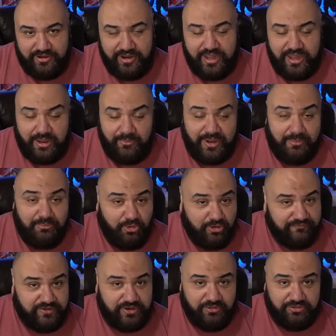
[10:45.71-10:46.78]
And we got more
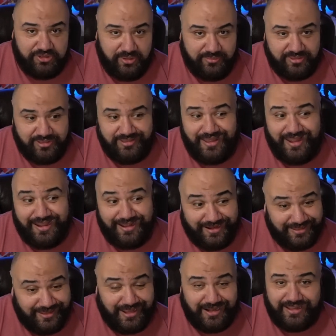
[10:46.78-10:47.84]
videos coming today. I got a
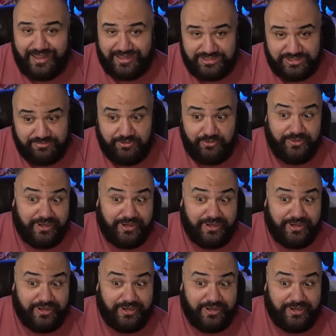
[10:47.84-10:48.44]
lot to catch up to,